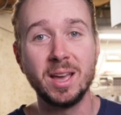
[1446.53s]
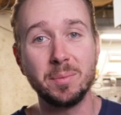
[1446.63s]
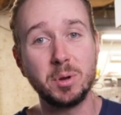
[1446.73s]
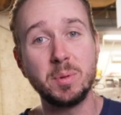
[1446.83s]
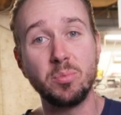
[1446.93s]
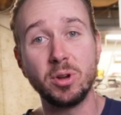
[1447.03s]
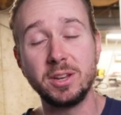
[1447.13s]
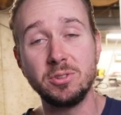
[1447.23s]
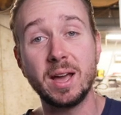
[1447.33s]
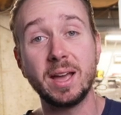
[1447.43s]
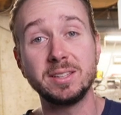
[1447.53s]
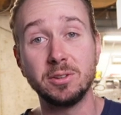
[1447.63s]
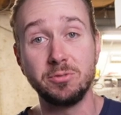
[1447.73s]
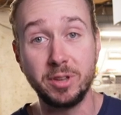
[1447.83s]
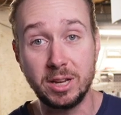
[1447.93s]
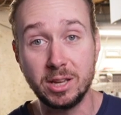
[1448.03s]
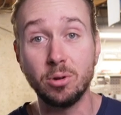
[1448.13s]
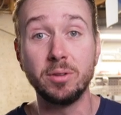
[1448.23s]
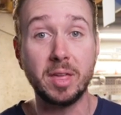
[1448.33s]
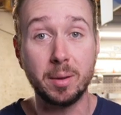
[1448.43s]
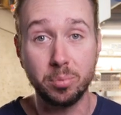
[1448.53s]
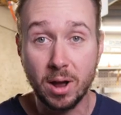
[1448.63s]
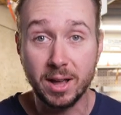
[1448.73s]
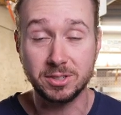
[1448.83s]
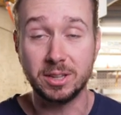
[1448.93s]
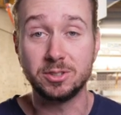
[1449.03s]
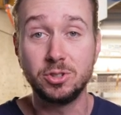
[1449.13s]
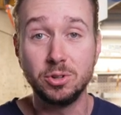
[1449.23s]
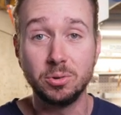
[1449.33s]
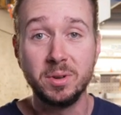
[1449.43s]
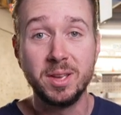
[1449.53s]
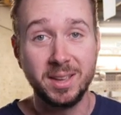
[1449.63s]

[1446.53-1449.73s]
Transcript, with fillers: I'm going to be bringing you guys a video of that process too.